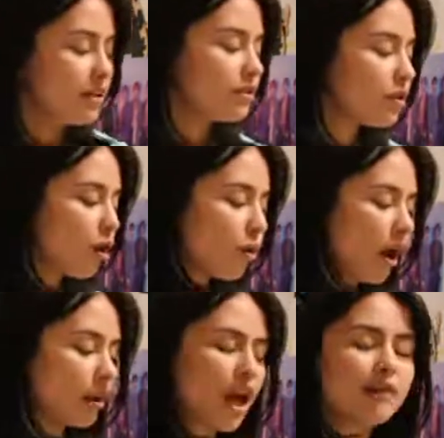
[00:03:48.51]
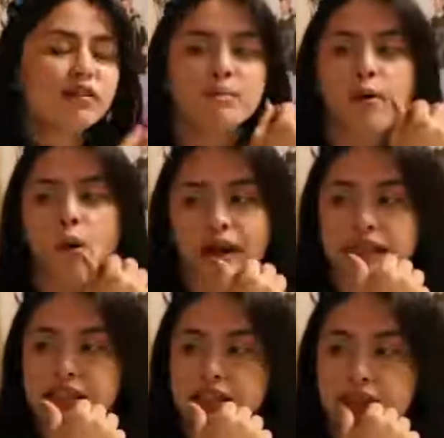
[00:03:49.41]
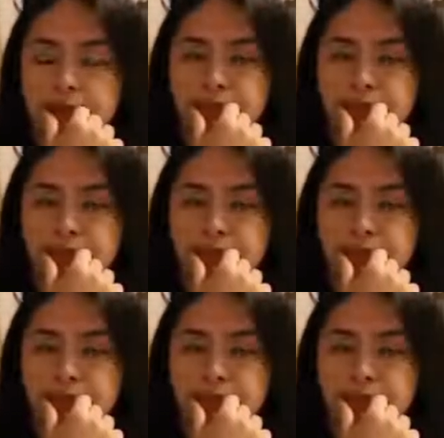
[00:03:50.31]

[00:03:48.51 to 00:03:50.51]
So a lot of the points,